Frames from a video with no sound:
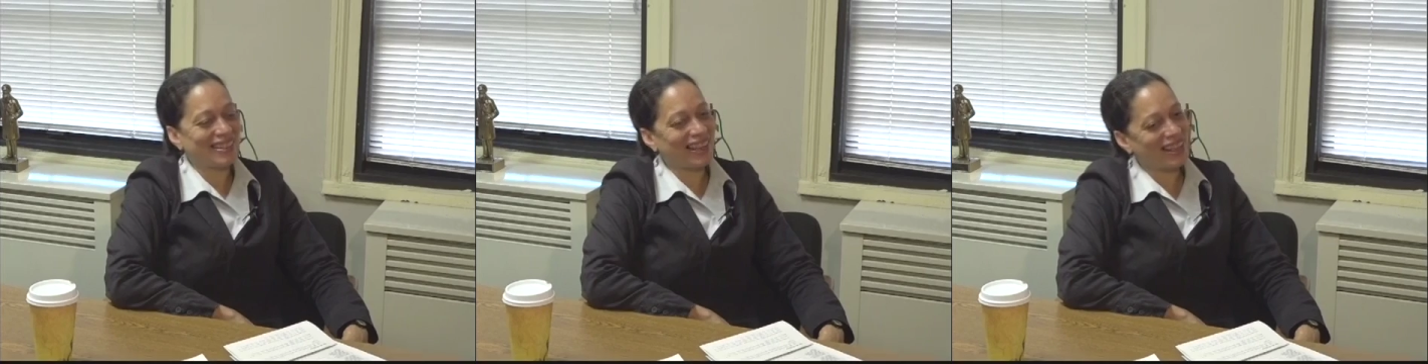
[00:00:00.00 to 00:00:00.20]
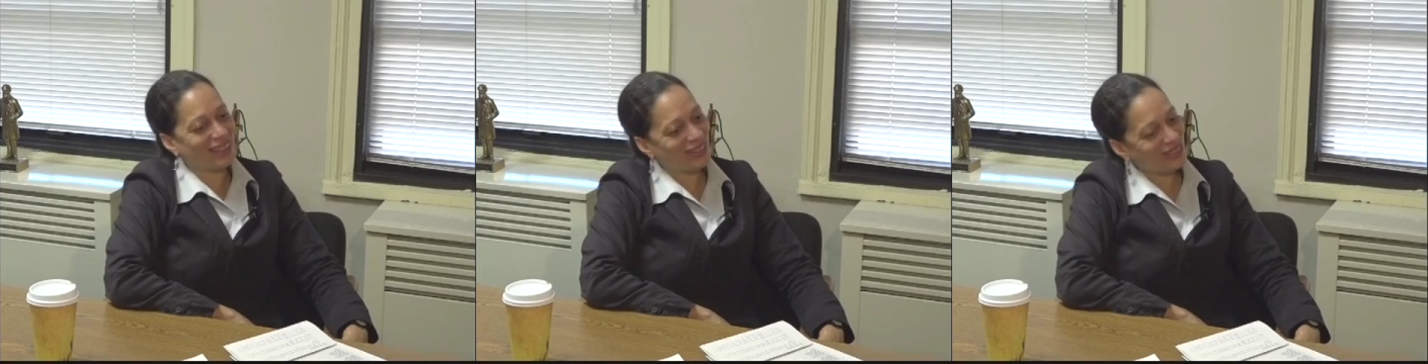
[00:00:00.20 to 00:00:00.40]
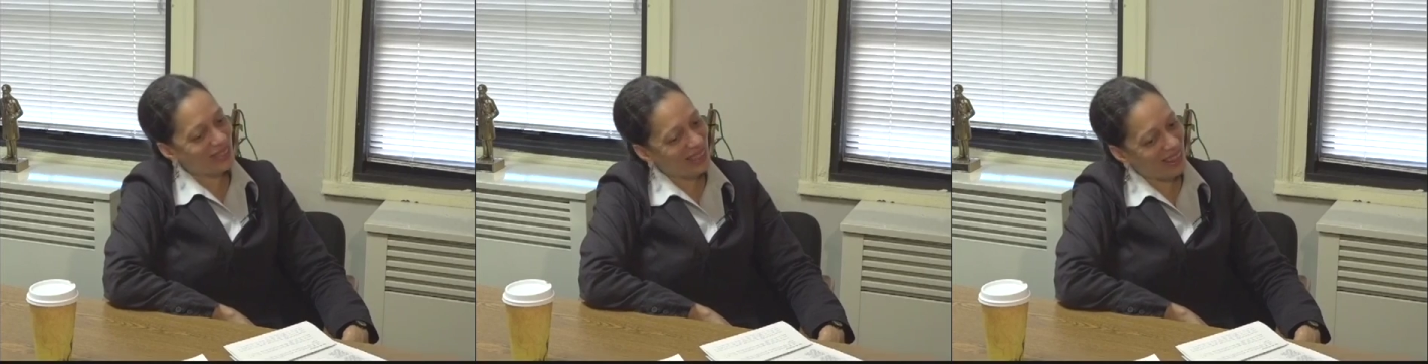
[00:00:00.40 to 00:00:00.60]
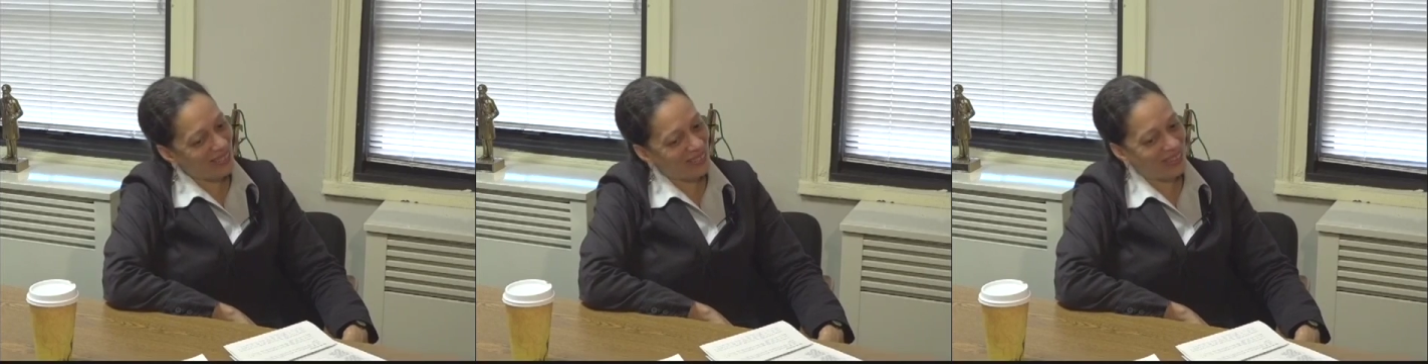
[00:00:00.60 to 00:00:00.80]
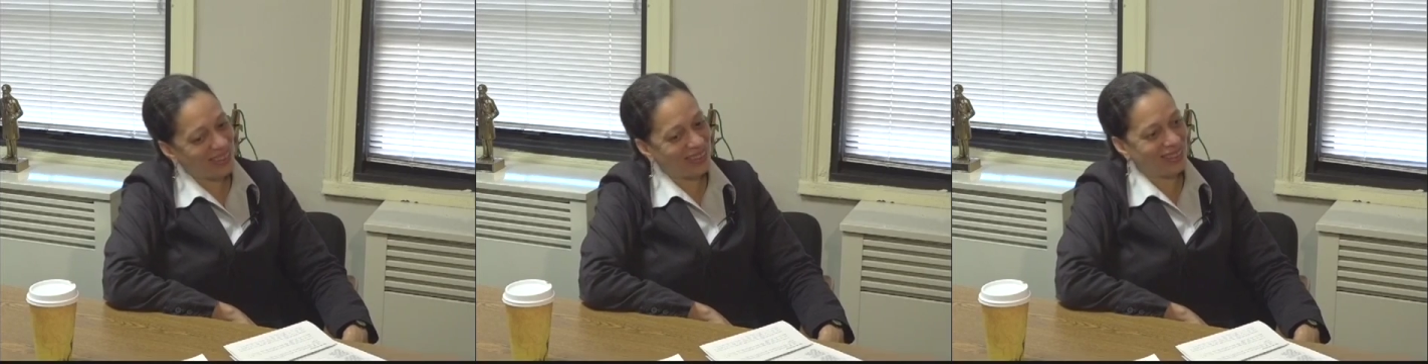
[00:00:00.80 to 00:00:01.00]
Thank you,
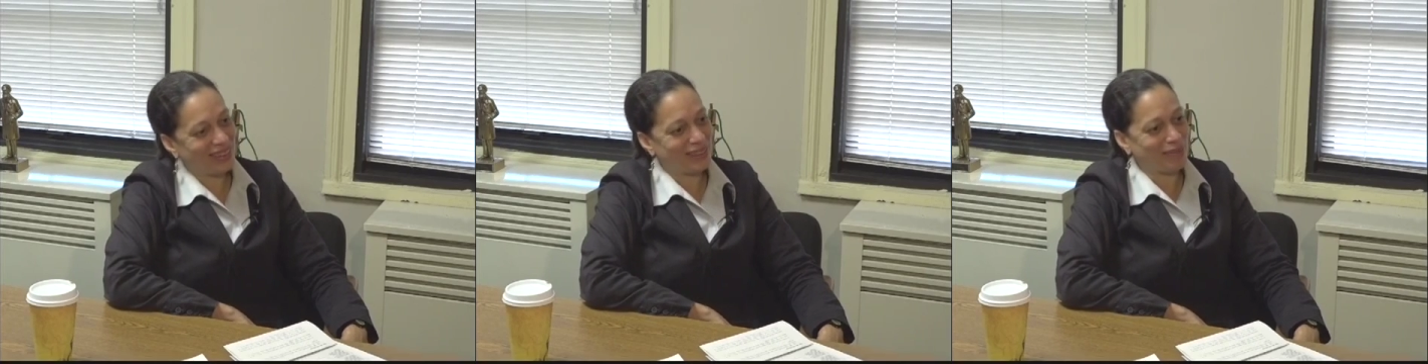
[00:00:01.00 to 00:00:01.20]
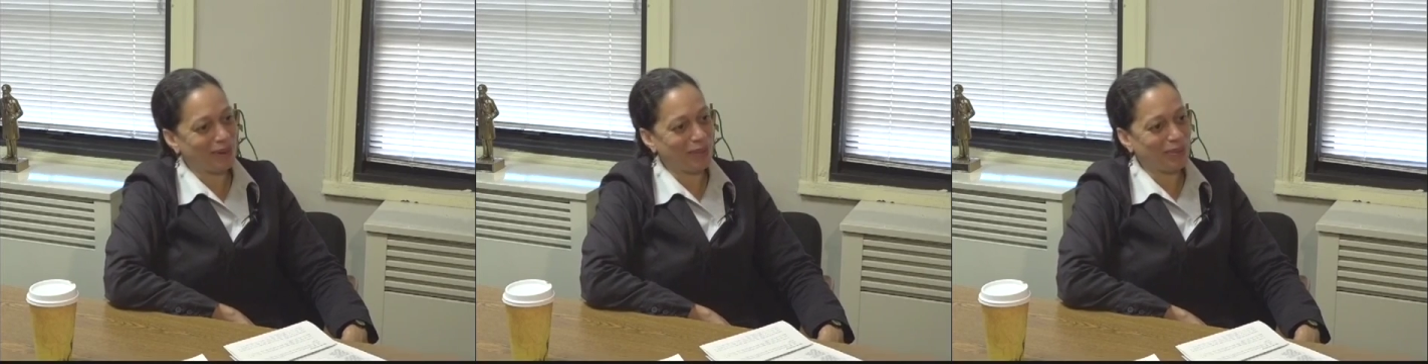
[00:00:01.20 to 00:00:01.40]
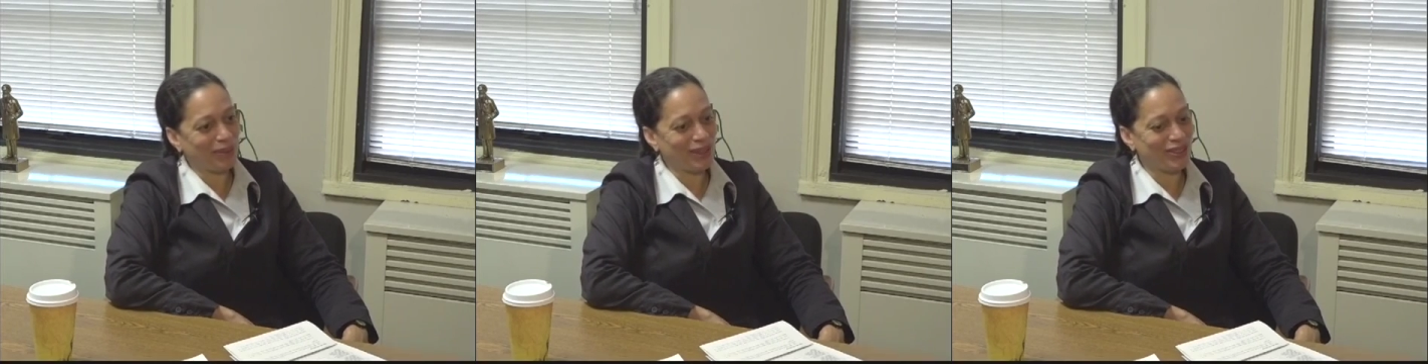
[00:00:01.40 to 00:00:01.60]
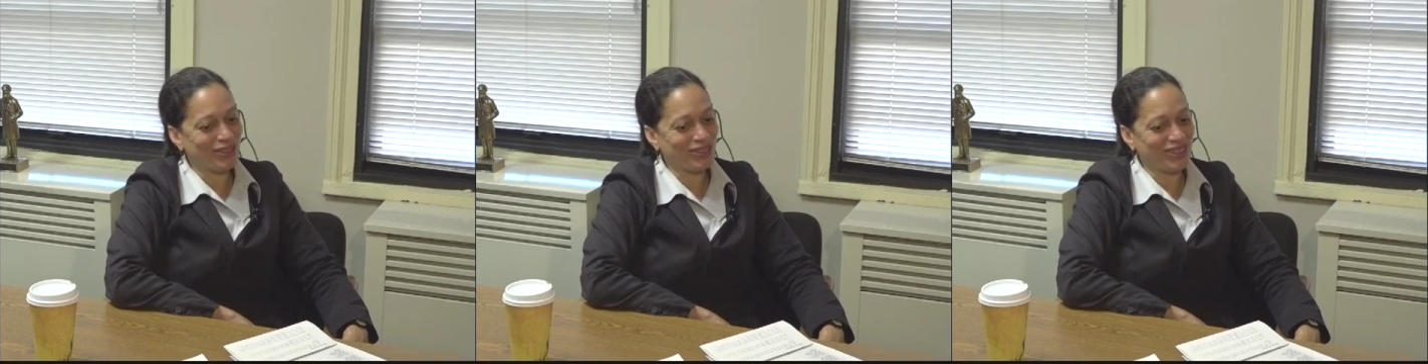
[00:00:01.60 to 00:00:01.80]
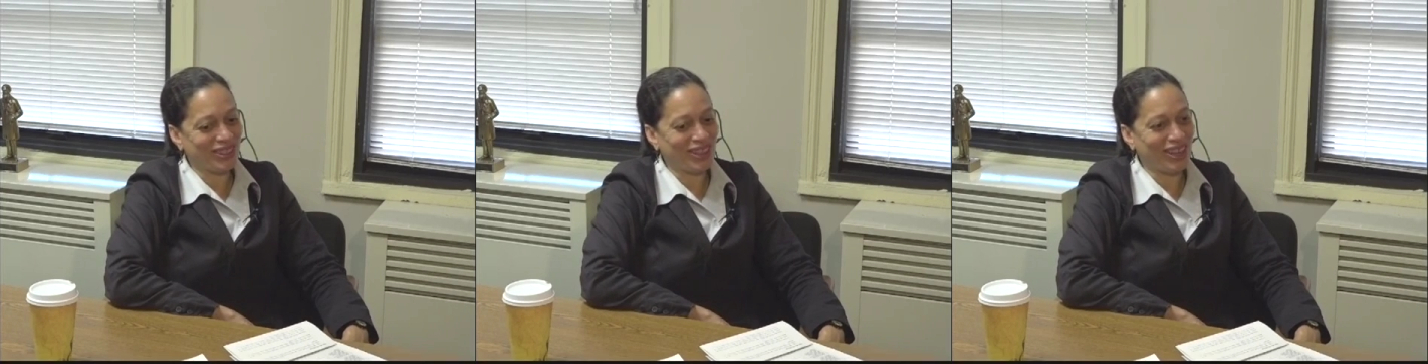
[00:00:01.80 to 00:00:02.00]
David. It's my pleasure.
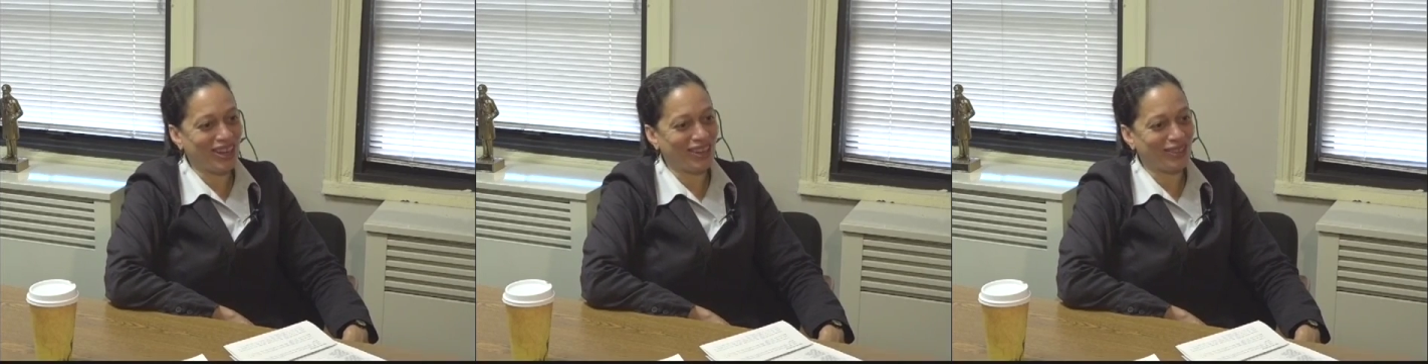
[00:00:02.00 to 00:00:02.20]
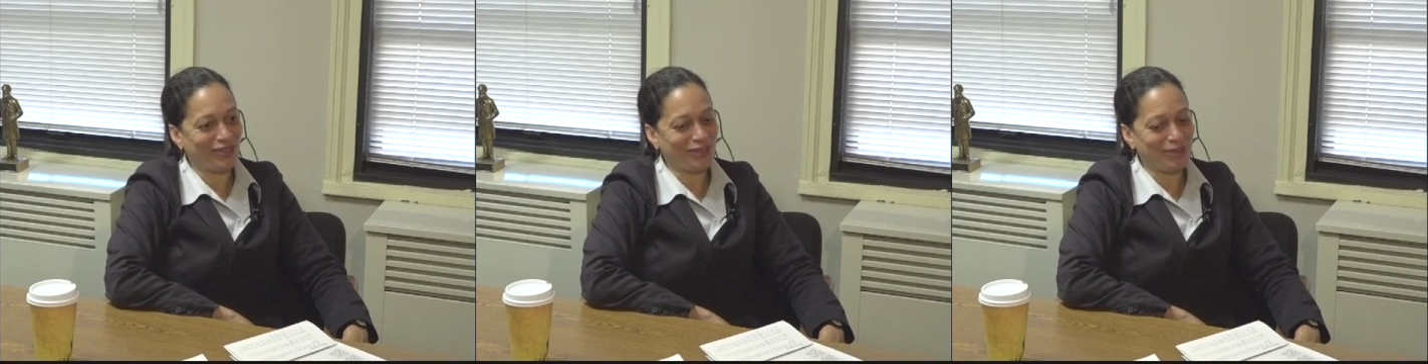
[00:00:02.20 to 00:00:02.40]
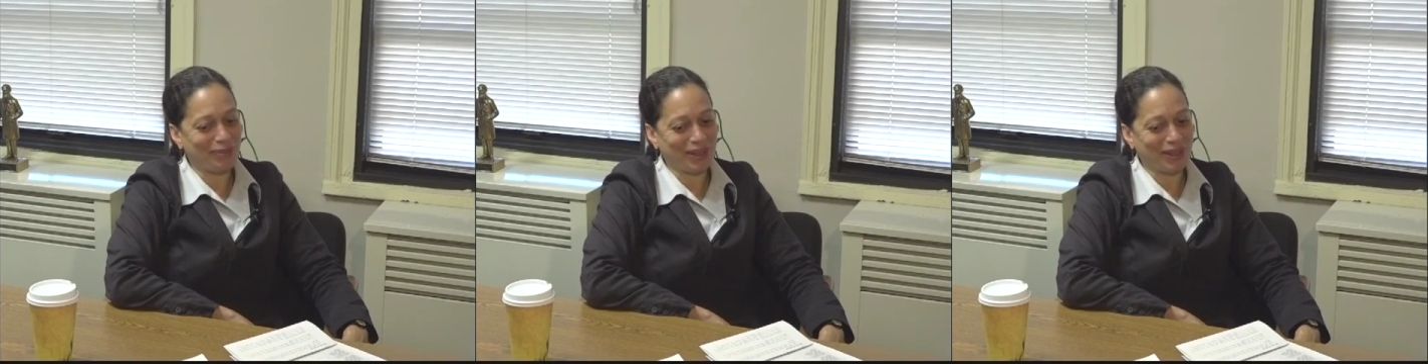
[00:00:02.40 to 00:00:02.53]
It's an honor for me.